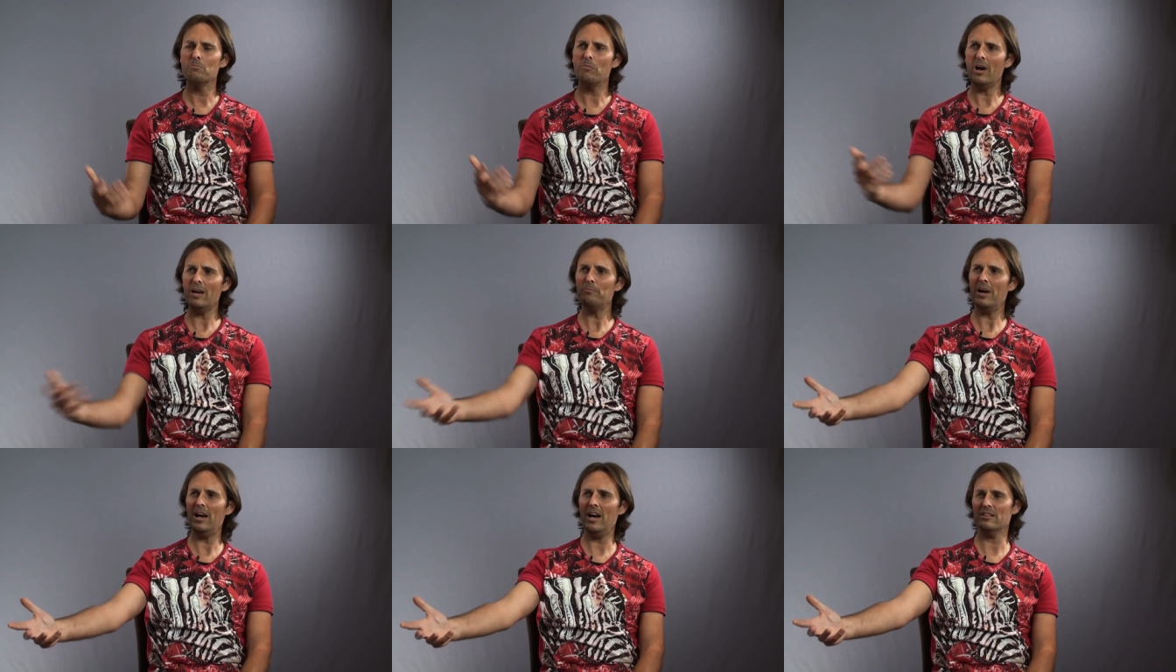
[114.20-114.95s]
my
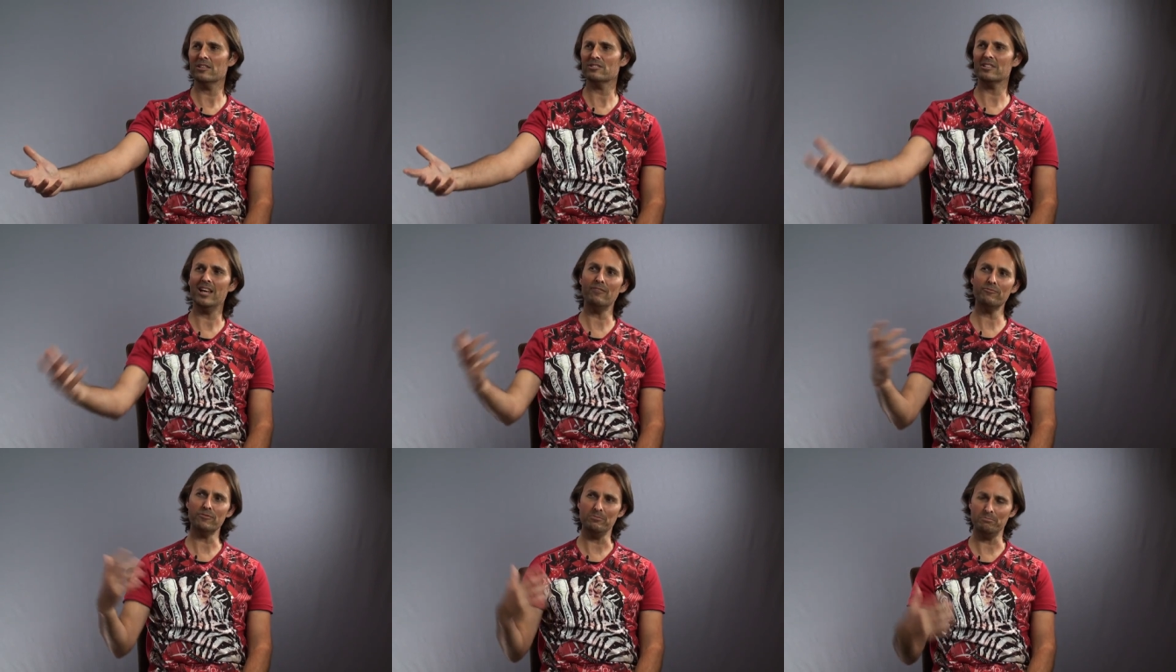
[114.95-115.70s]
partner's
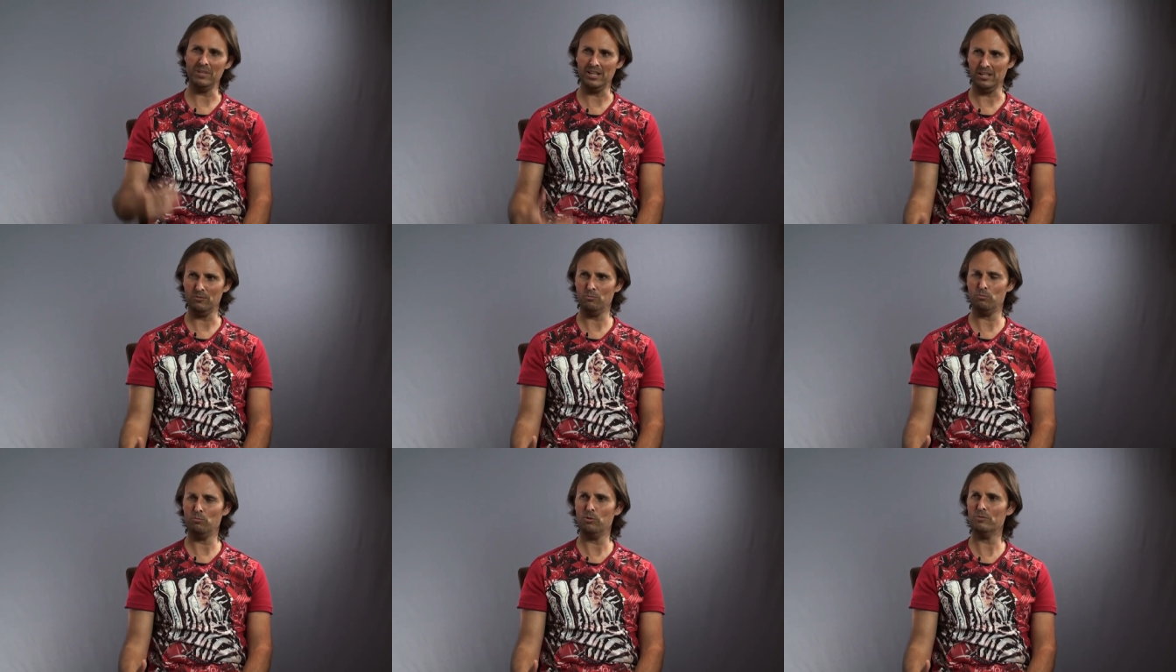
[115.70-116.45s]
love for me
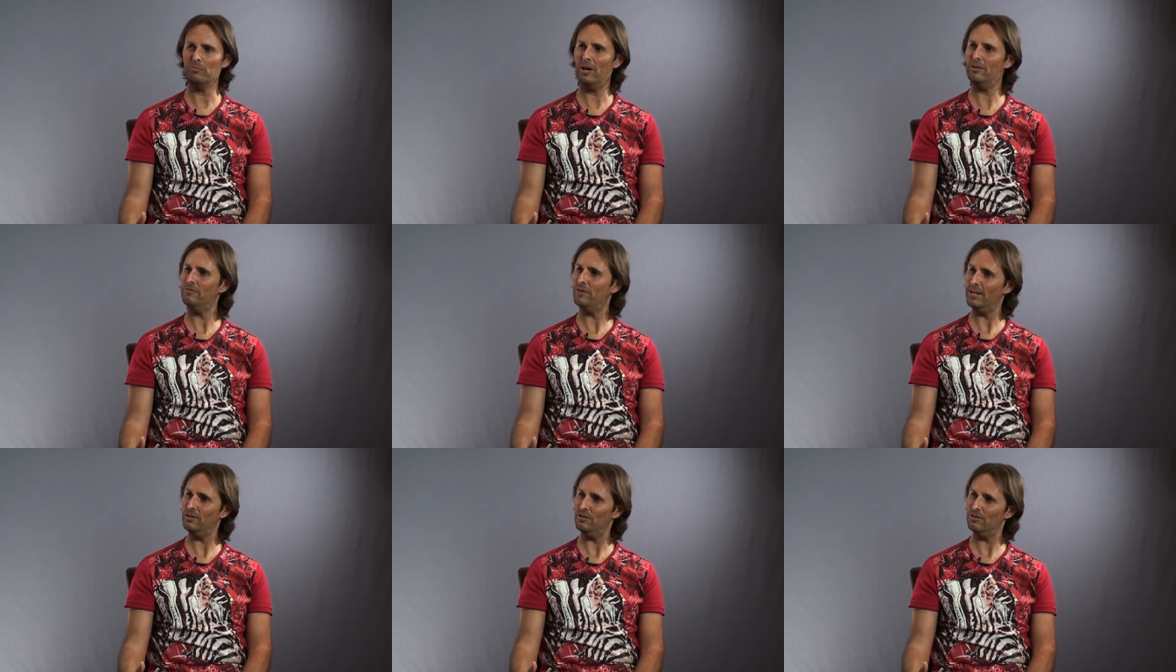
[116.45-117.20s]
would
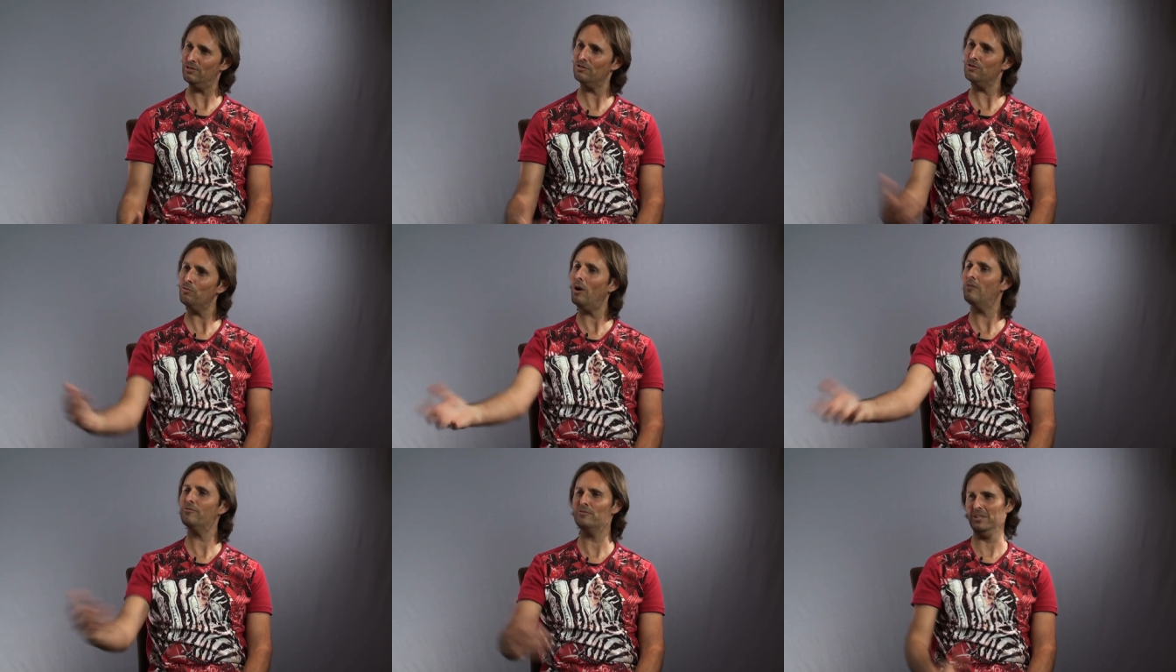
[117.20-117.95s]
motivate her to do
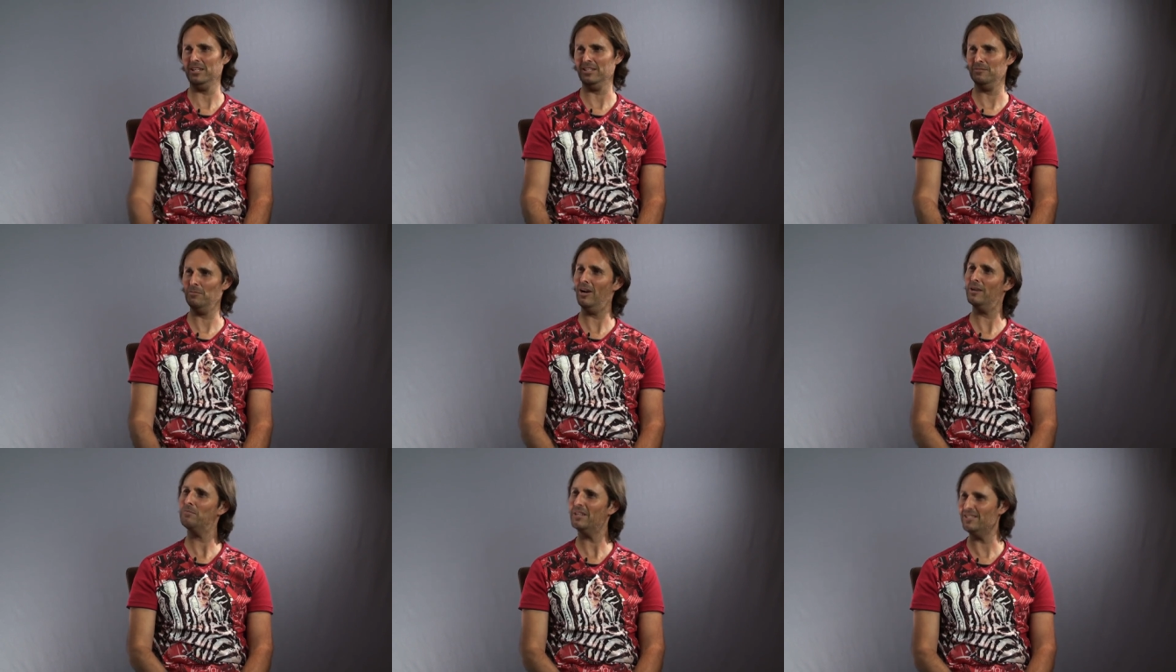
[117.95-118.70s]
what for me, in
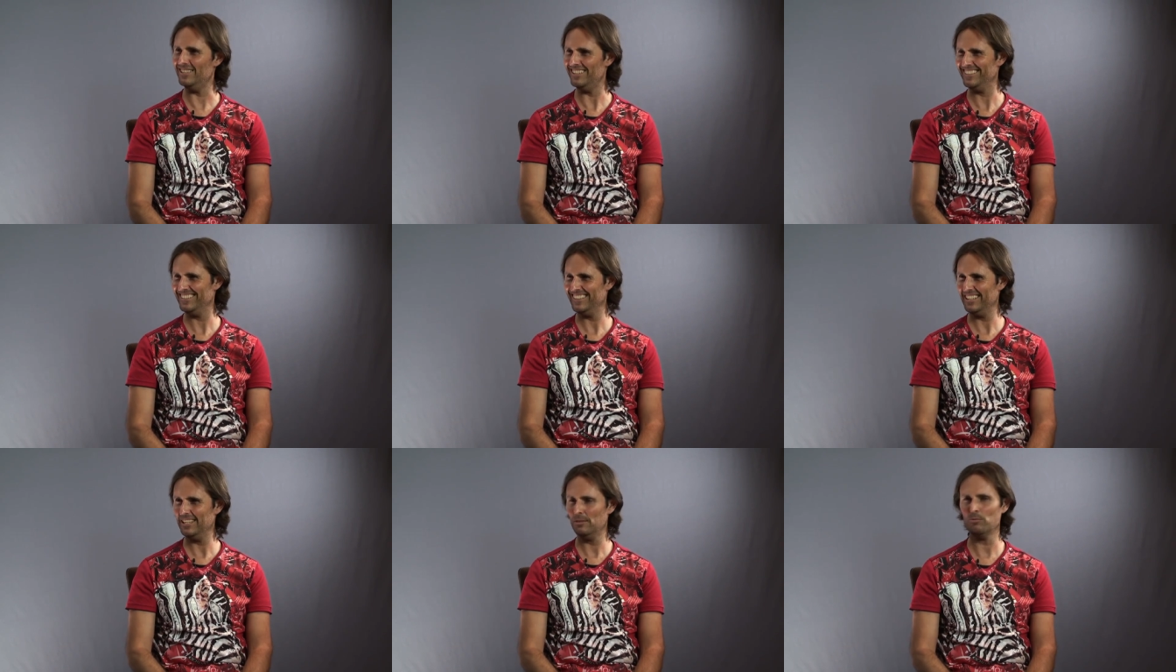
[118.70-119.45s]
my opinion?
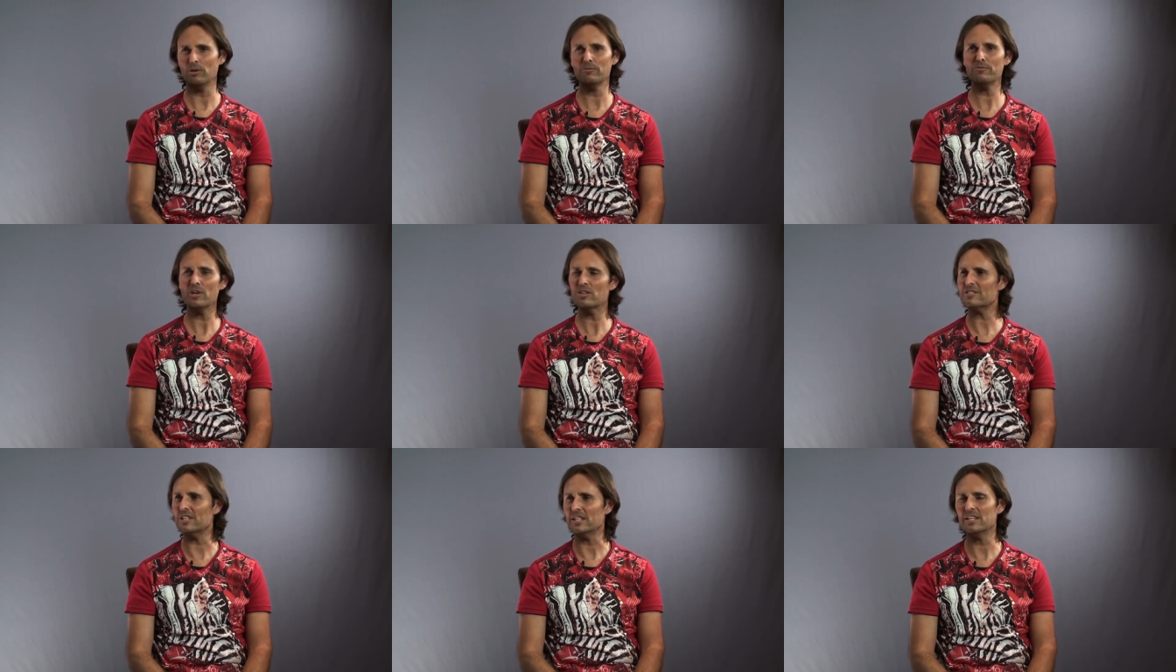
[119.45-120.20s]
Well,
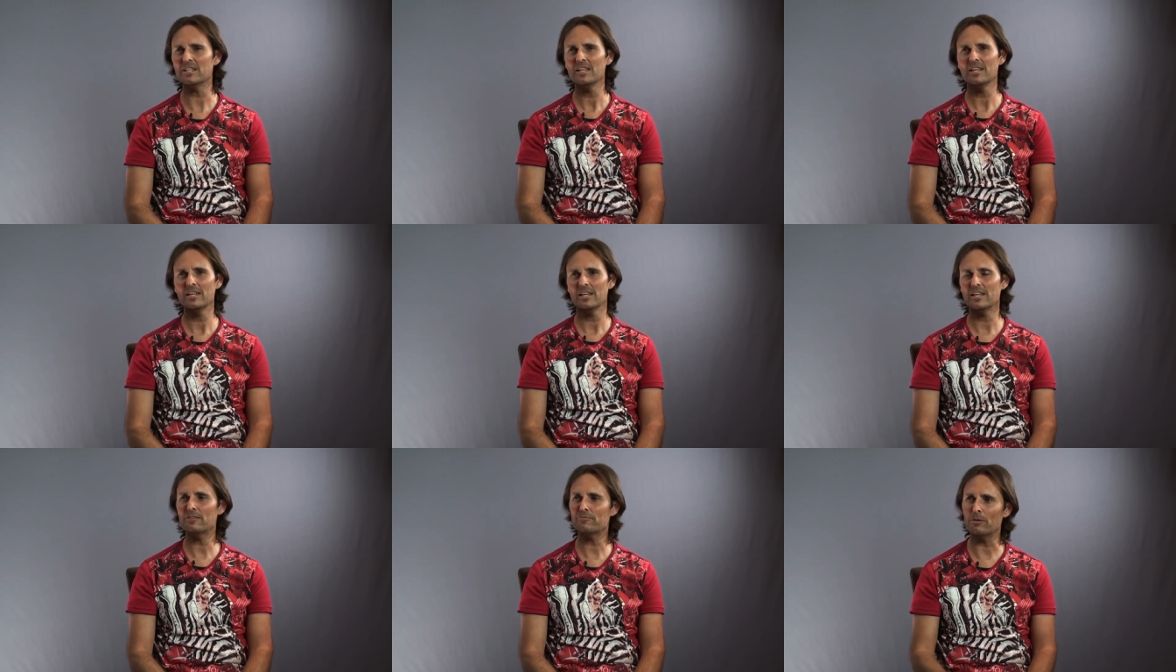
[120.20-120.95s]
firstly,
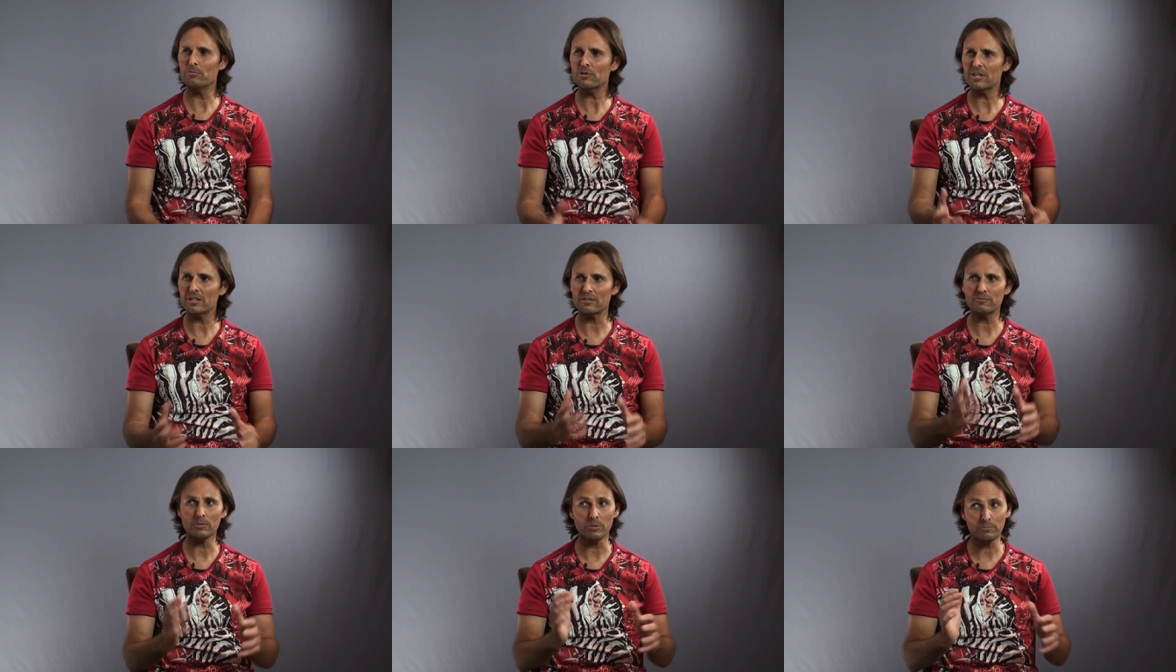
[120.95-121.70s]
if I'm looking
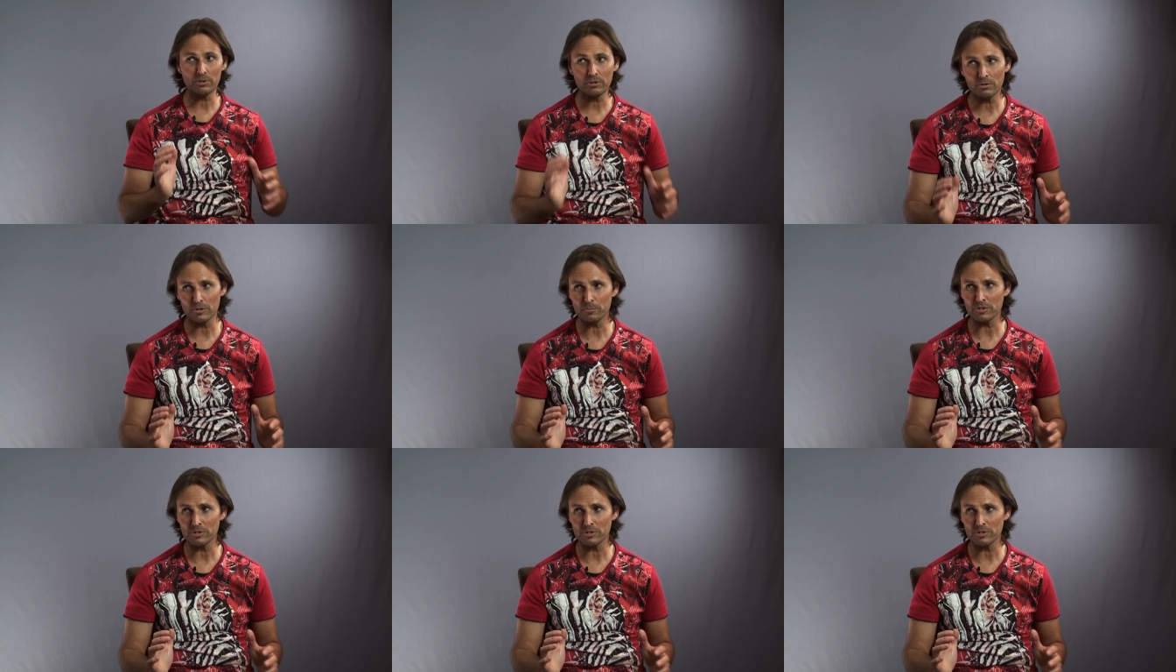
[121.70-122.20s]
at it from a pure